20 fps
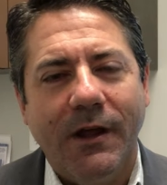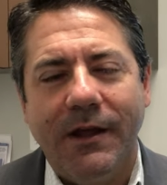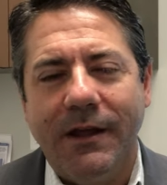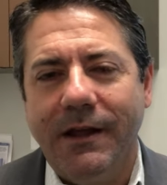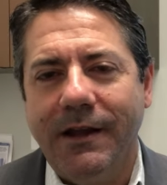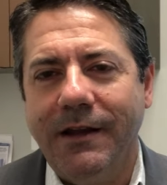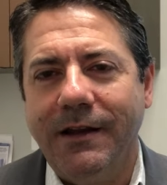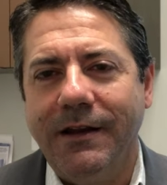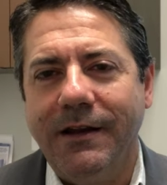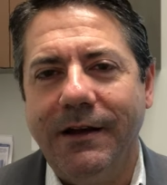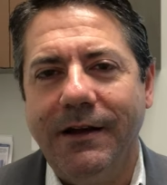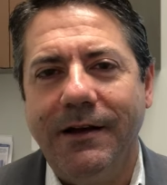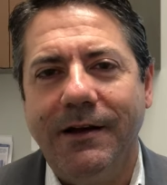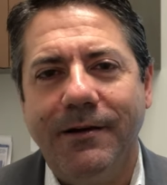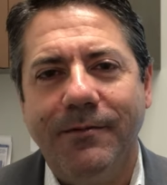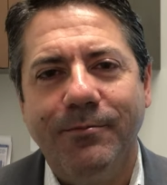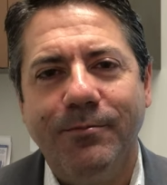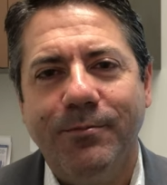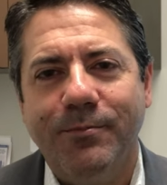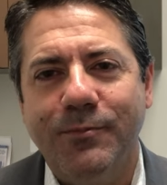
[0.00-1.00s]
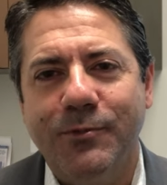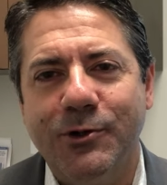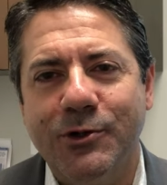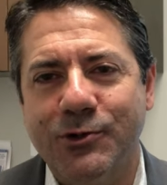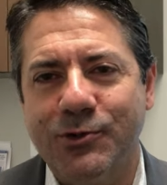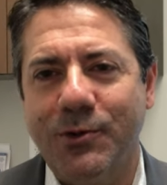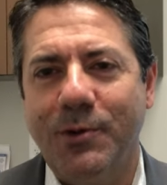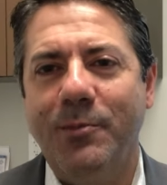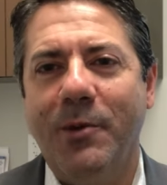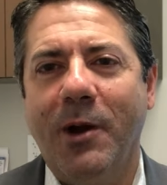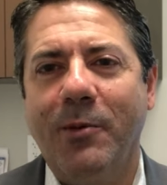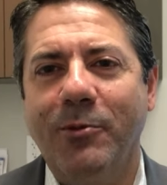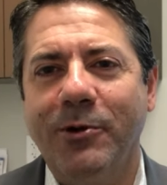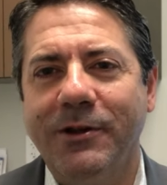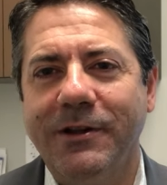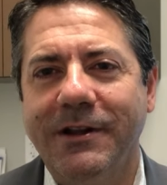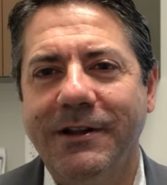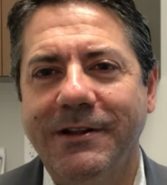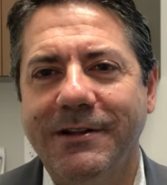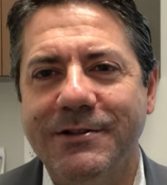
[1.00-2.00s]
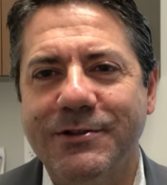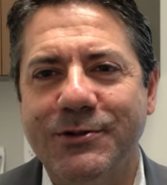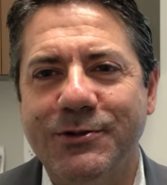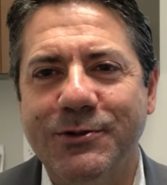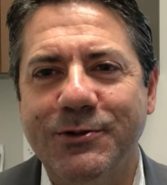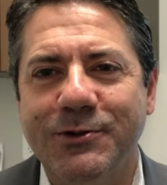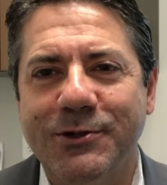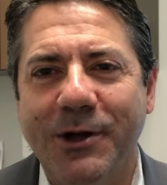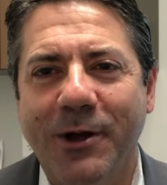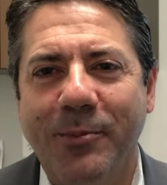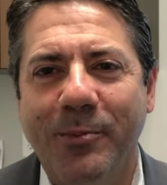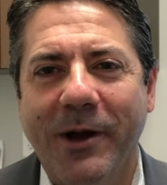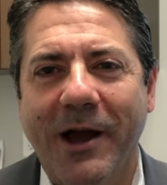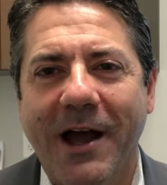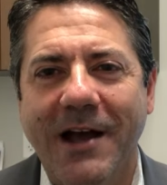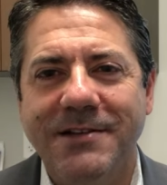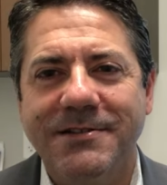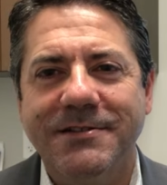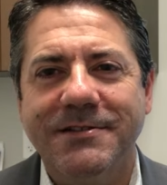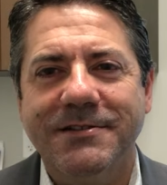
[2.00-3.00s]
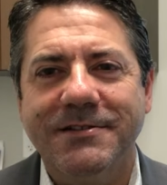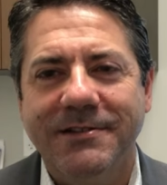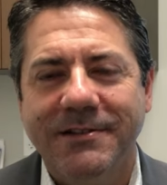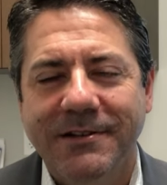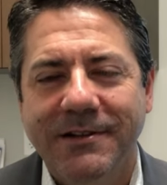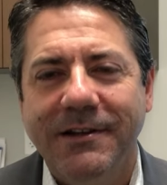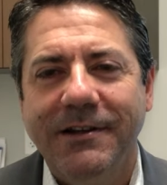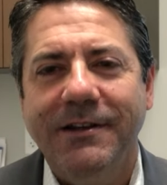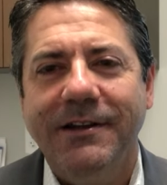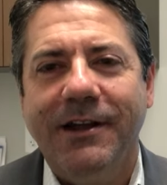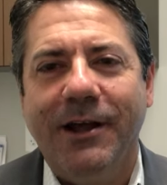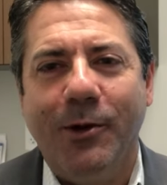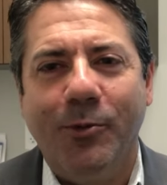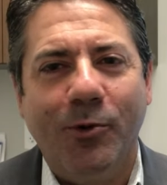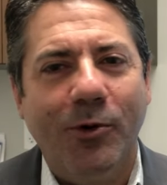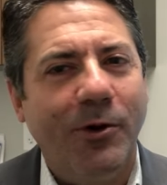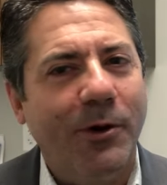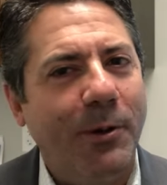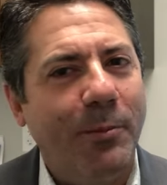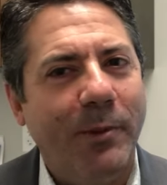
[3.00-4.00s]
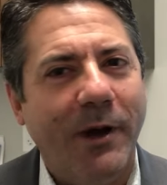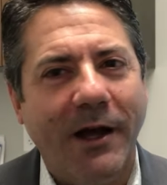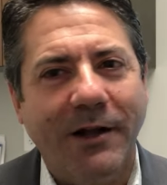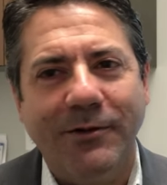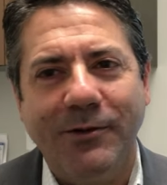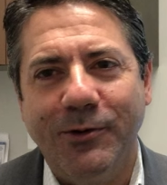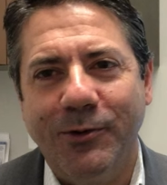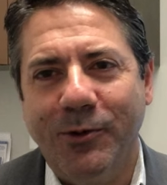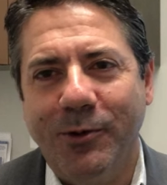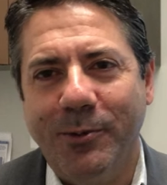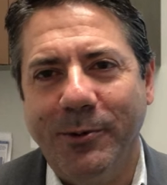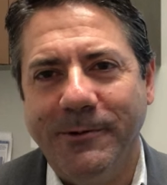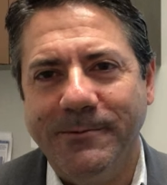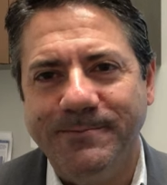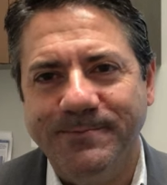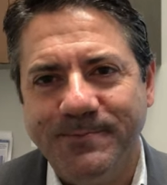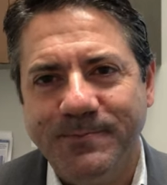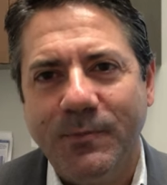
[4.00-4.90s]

And uh, just remember that this too shall pass and we'll get back to normal.